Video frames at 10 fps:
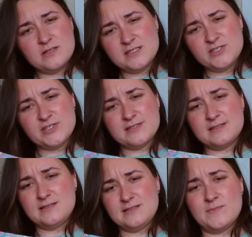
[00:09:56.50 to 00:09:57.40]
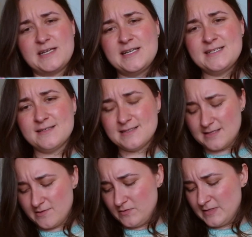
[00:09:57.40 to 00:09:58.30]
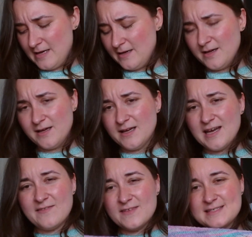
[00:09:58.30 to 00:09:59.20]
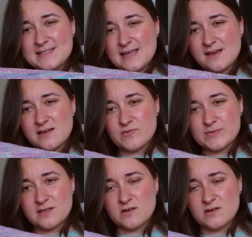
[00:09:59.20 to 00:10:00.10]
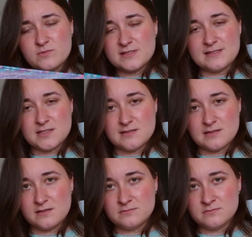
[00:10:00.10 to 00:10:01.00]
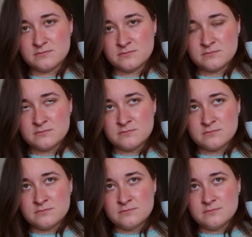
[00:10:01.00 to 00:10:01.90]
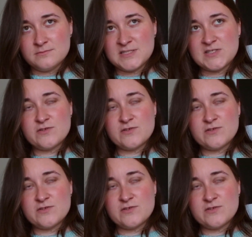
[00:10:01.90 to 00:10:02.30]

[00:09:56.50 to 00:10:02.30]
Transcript: and just my knitting skills. And then the second half was like, oh, well, this is easy. And so it